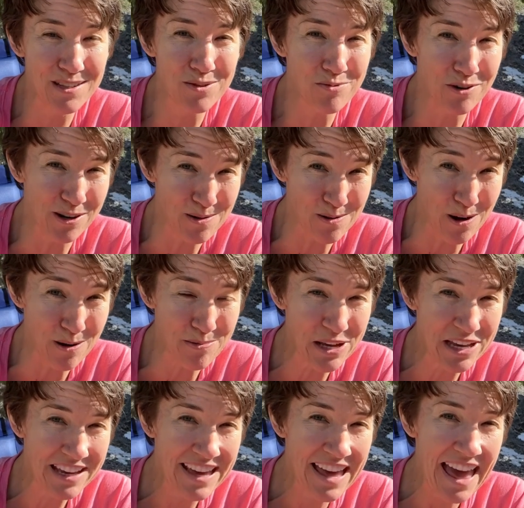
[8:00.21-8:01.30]
your wardrobe,
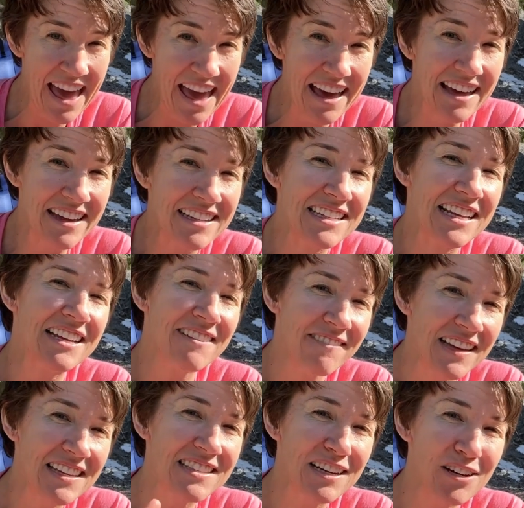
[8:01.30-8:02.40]
and
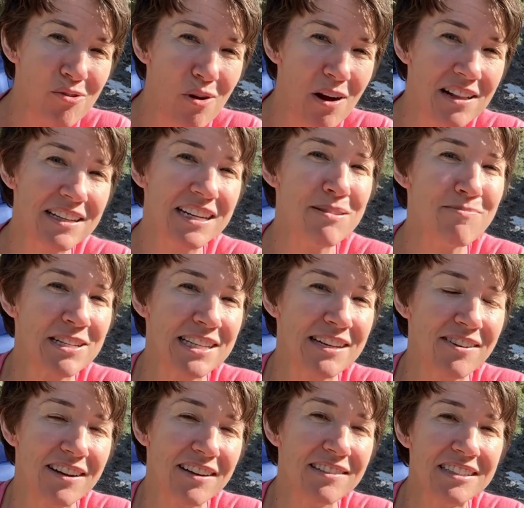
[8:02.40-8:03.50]
invest in quality
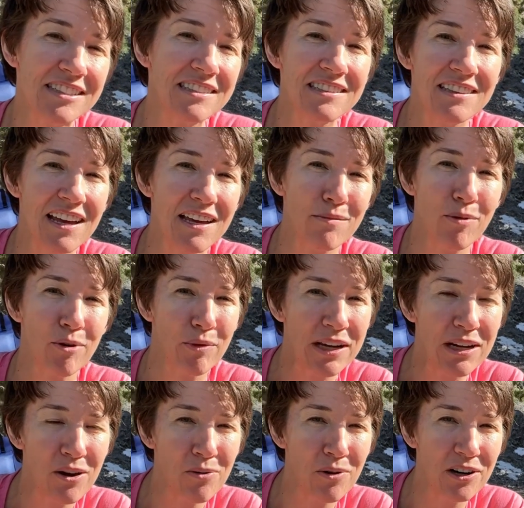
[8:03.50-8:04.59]
materials like
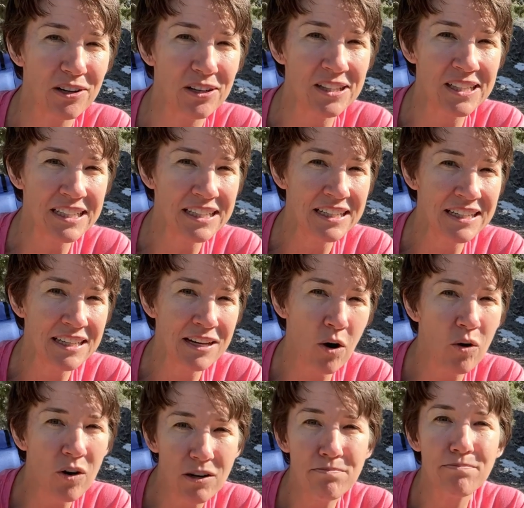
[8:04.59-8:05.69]
merino wool
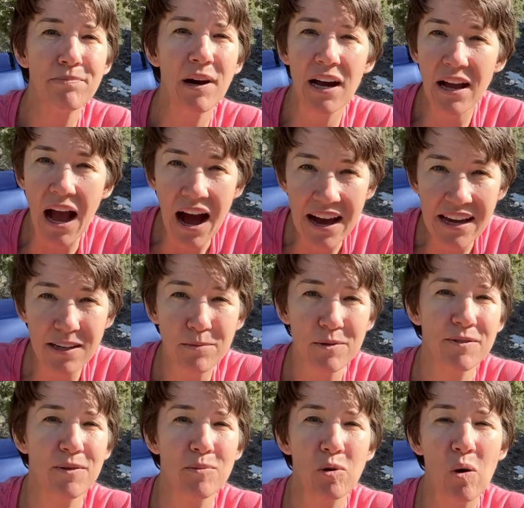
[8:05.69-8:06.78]
or buy items
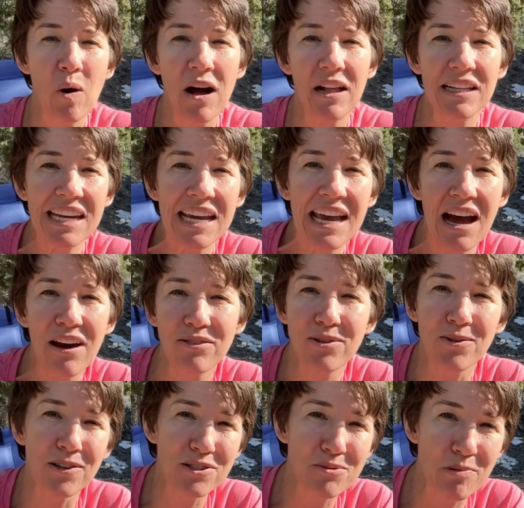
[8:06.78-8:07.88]
from quality
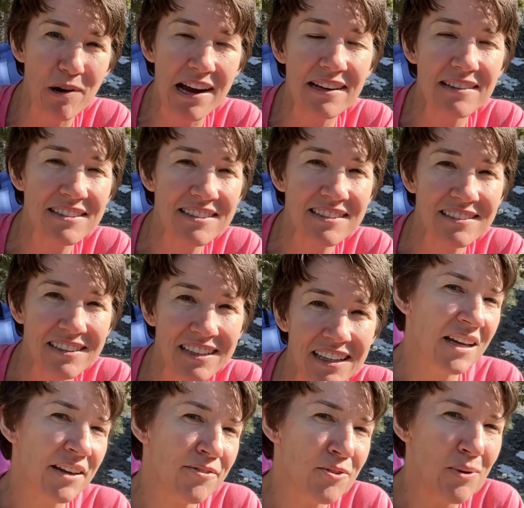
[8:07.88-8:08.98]
outdoors brands.
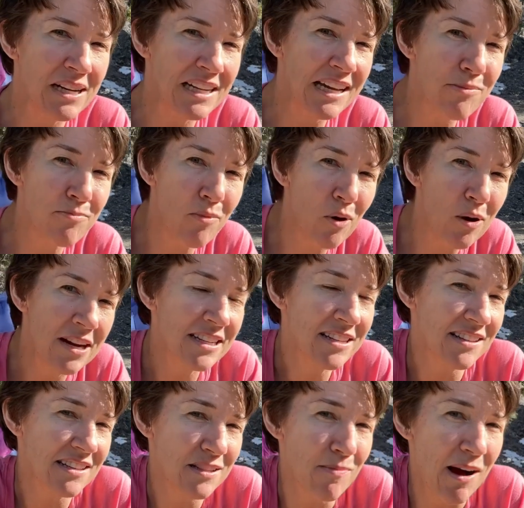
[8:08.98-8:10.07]
If you want to get more into
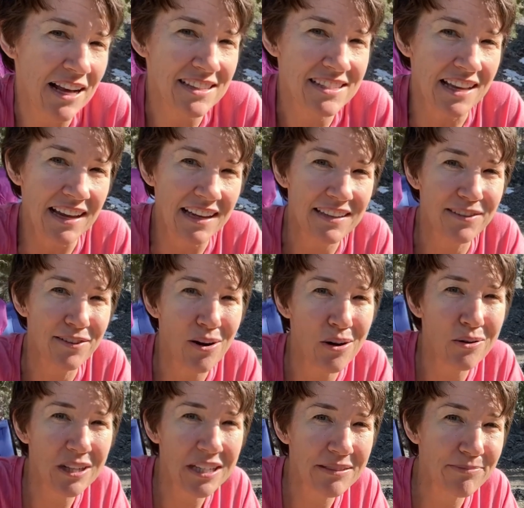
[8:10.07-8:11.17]
this mindset,
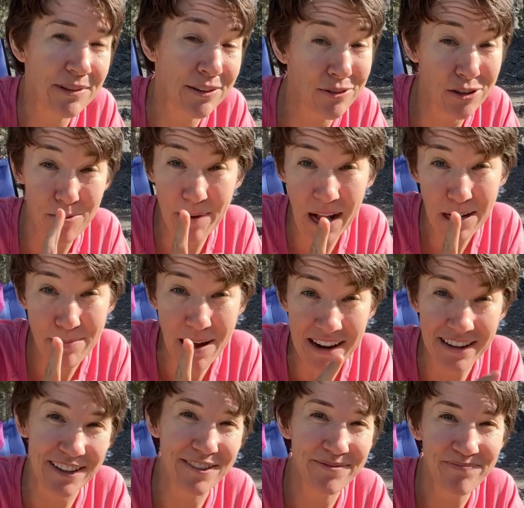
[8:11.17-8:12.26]
or if you're a
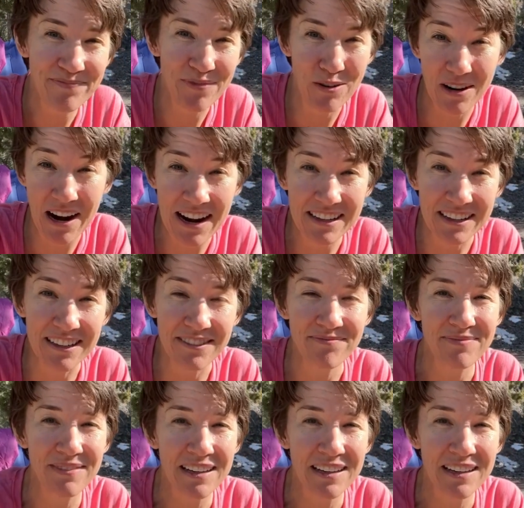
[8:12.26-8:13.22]
backpacker or hiker,